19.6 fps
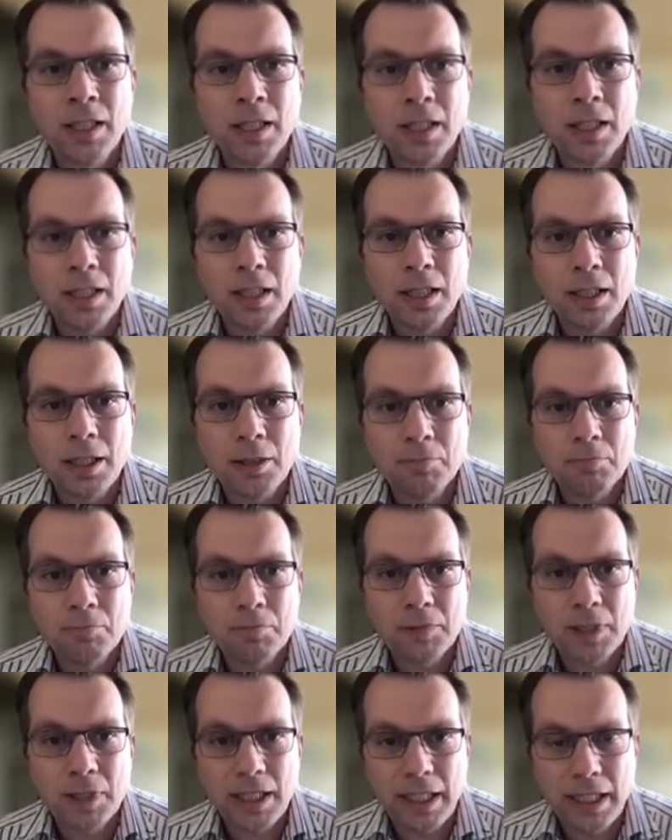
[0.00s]
Um,
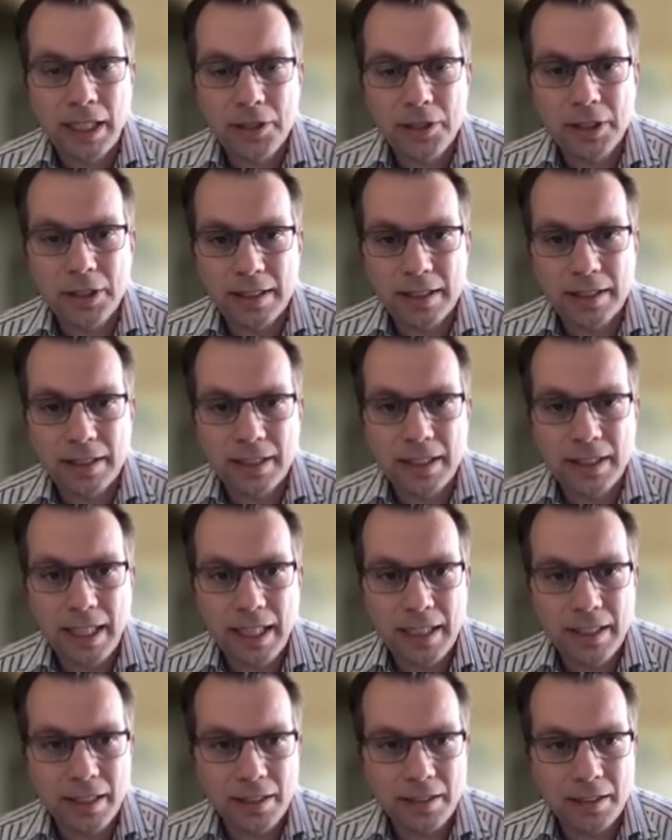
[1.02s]
and here you can see
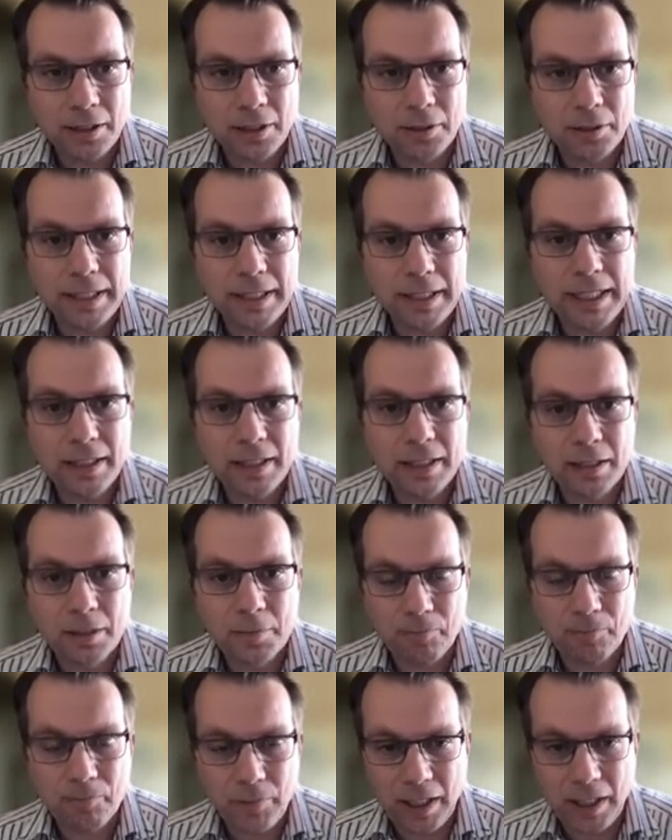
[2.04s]
that, that the green,
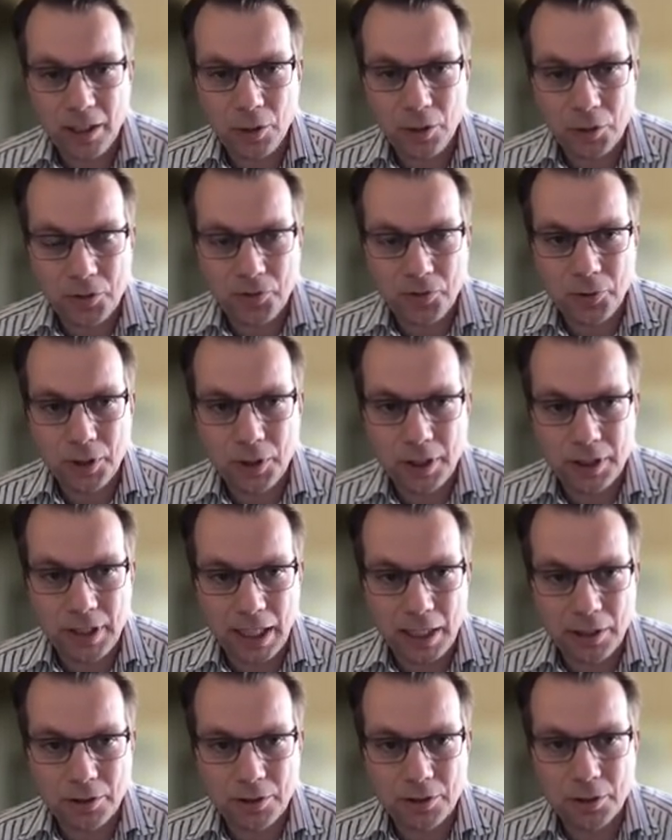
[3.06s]
and it goes further
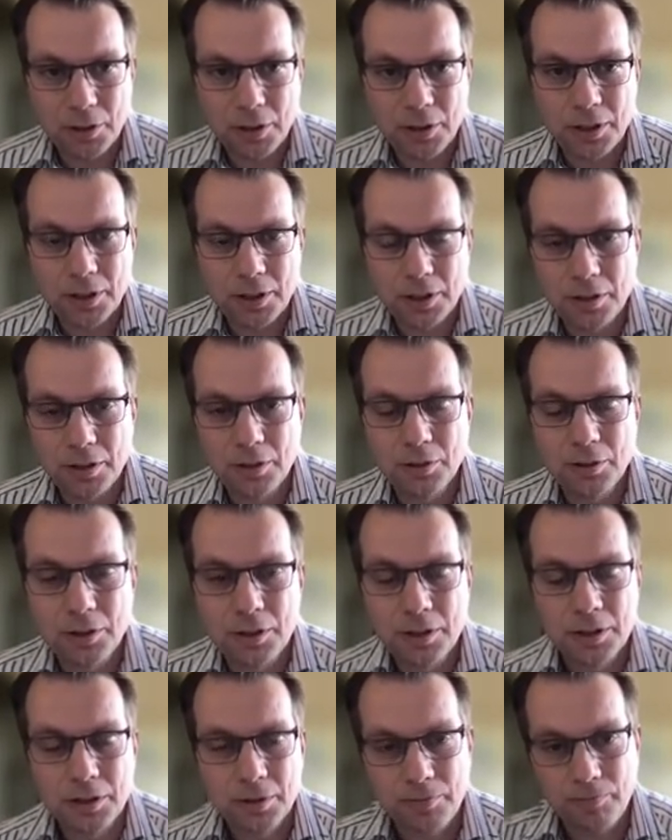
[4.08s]
down to the, to
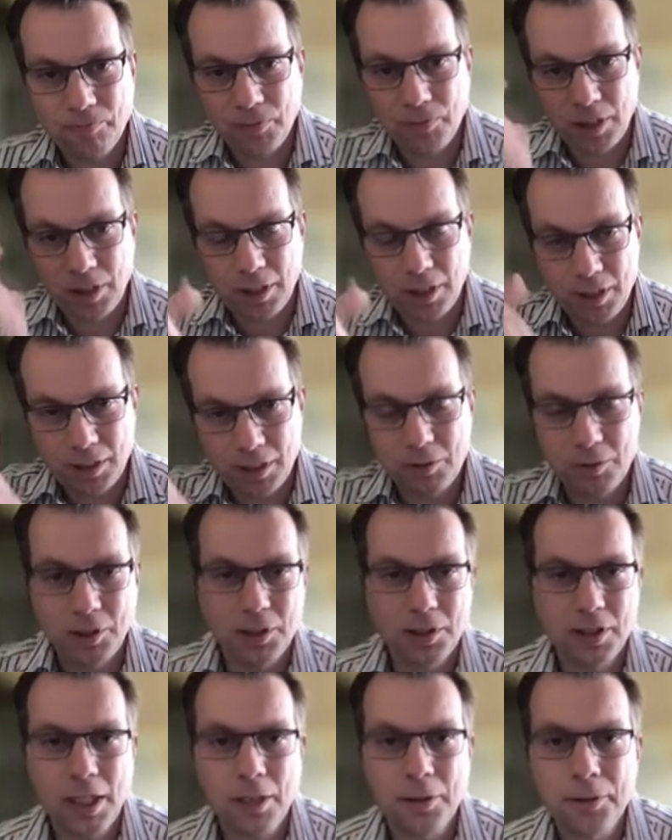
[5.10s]
the, uh, to the
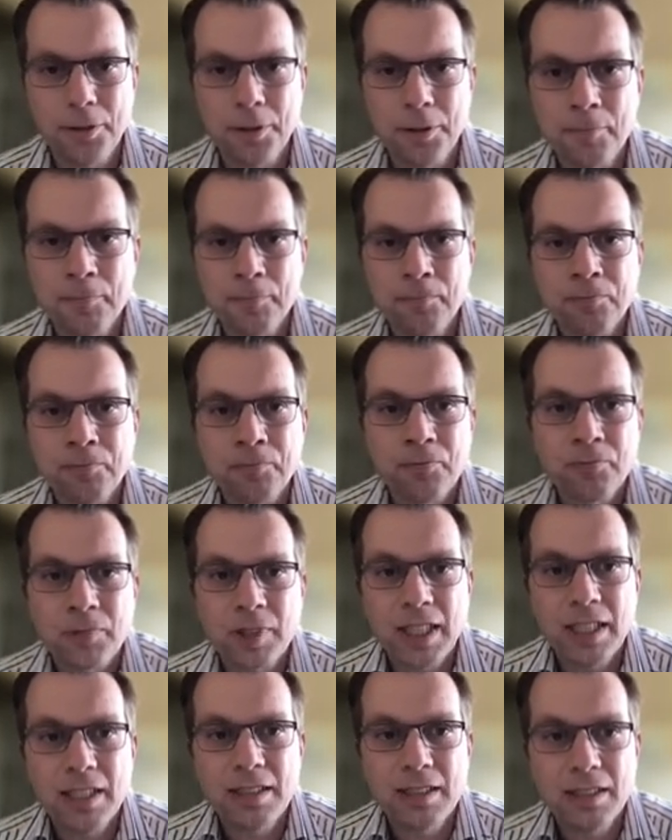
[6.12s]
south,
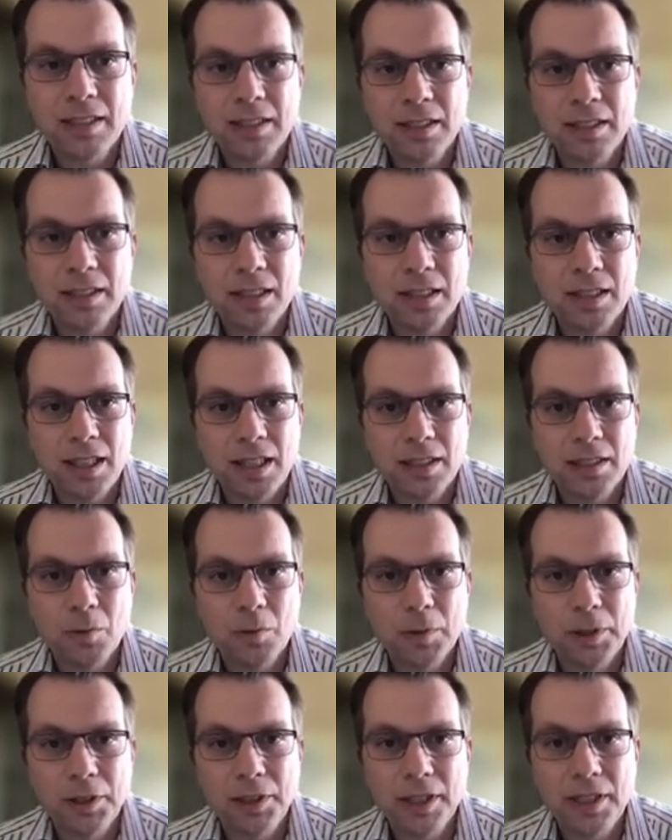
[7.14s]
is the, uh, is the
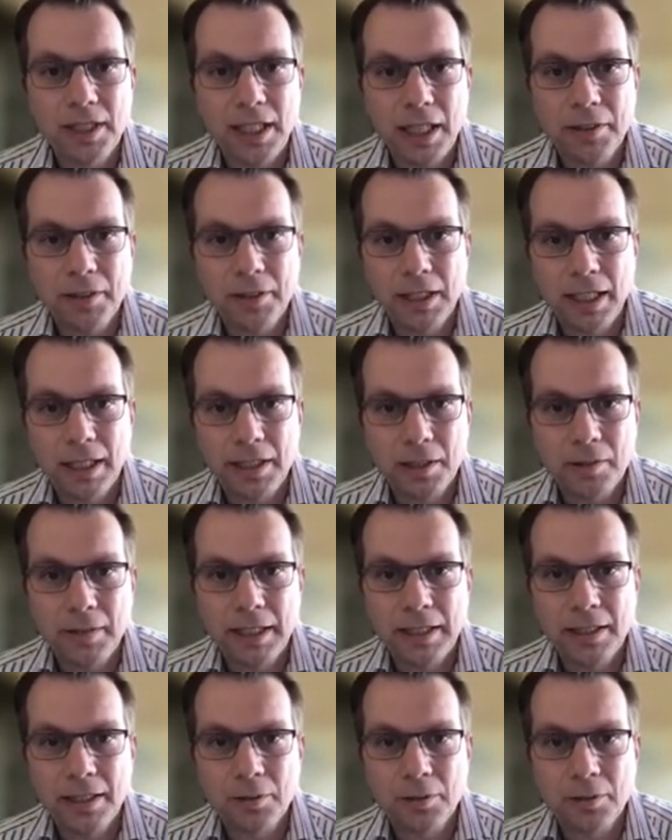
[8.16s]
wilderness area, and the
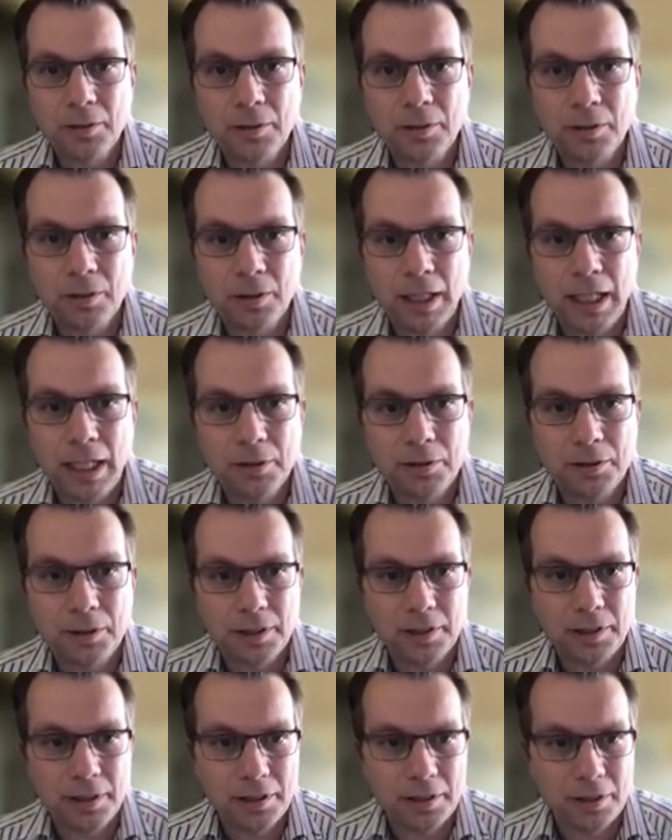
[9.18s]
rest is all, all
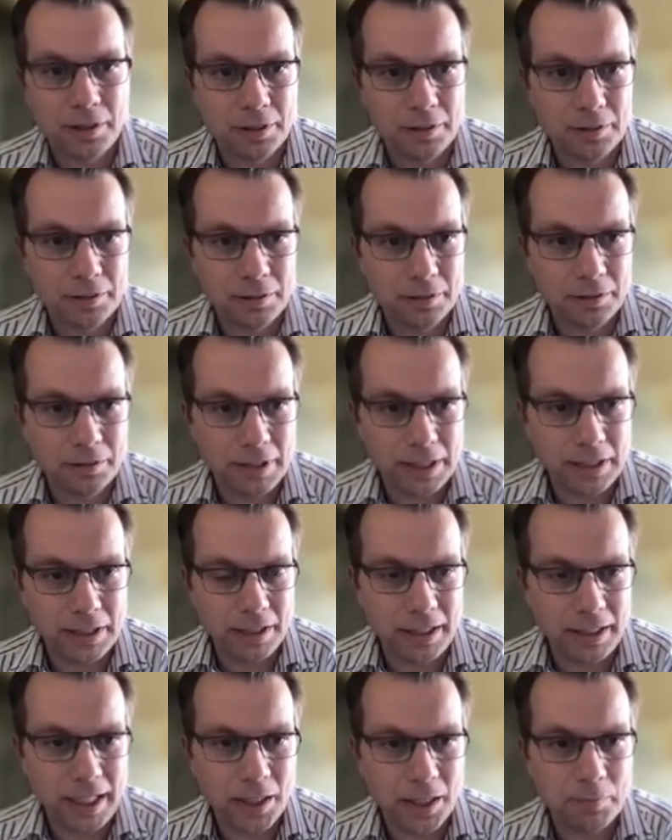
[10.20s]
houses. And so these are
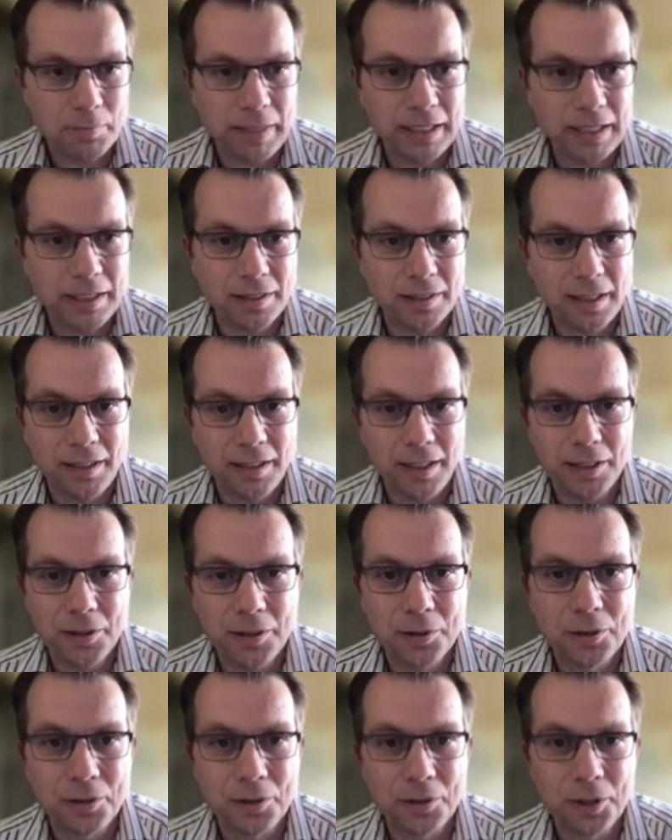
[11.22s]
the kind of pictures that they
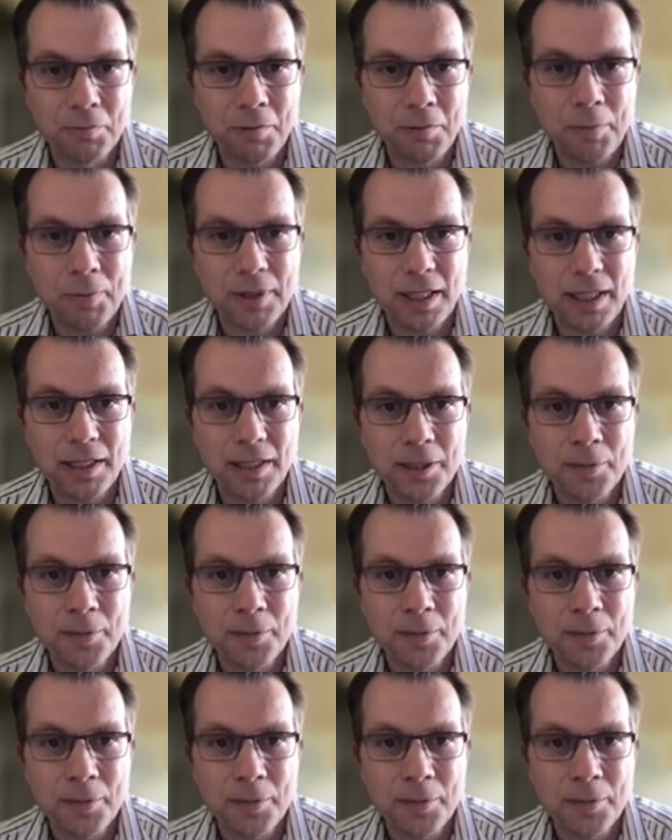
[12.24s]
use on their website.